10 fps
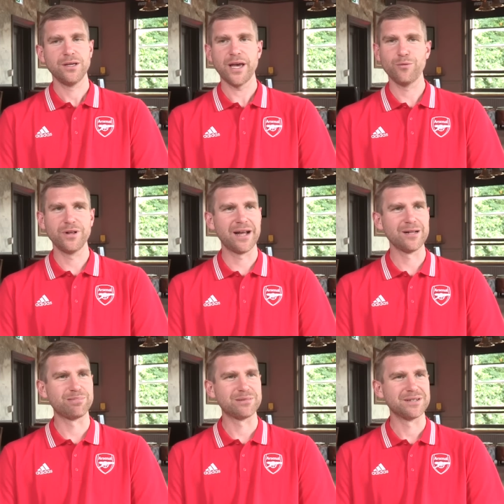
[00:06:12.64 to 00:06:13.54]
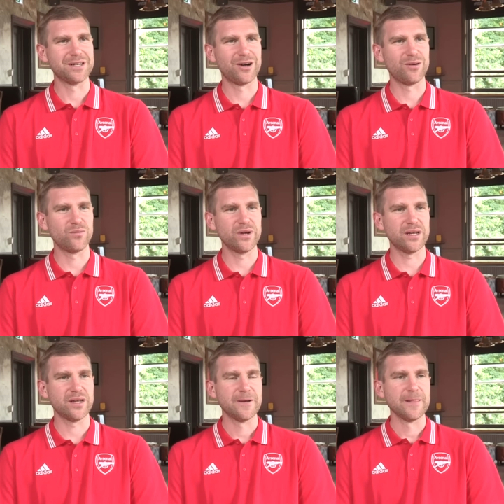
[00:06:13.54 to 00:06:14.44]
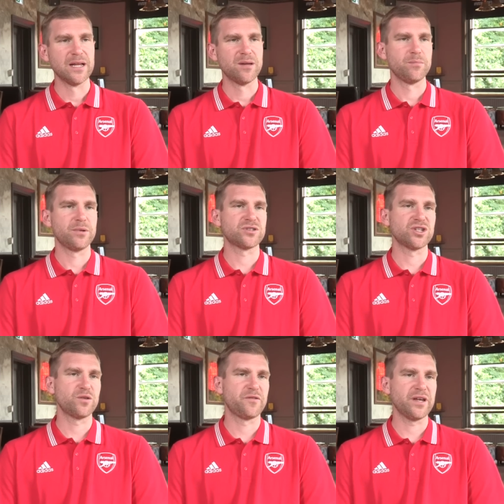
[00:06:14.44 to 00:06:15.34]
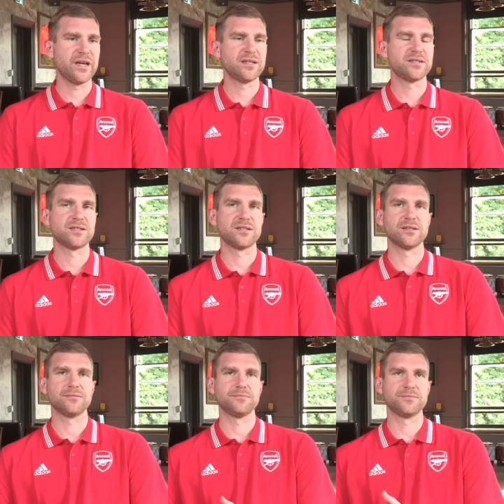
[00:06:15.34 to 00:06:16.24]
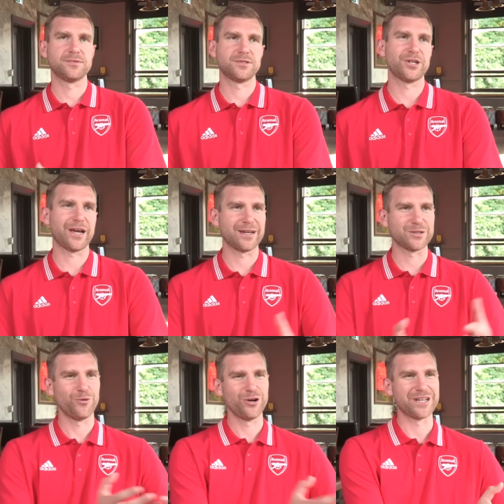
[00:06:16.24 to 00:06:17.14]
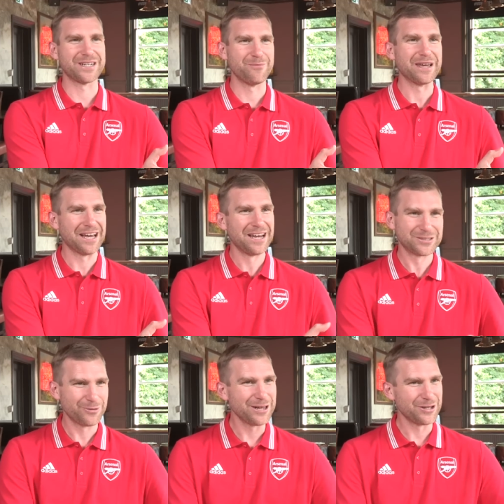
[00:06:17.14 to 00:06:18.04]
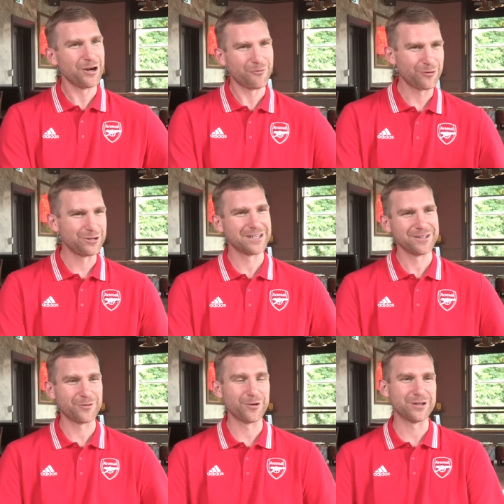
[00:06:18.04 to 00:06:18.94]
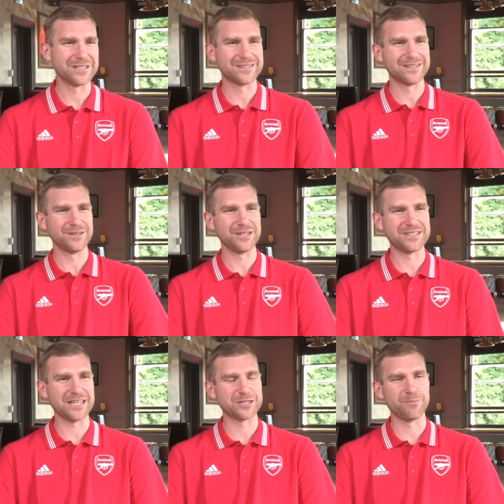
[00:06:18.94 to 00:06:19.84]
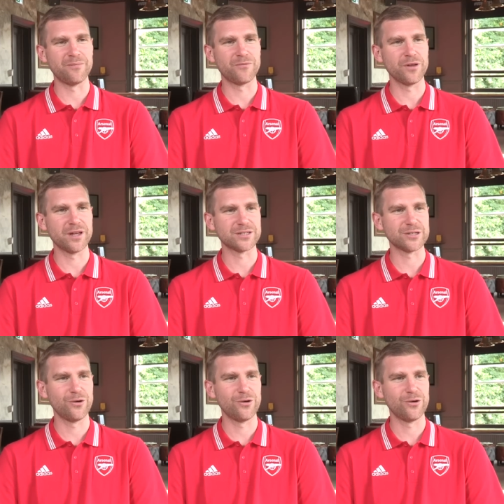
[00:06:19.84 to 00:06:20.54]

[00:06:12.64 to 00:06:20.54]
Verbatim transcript: Yeah, will help. You know, we because the good thing is. Jack has worked under Mikel as well, you know, throughout throughout this the six month with us.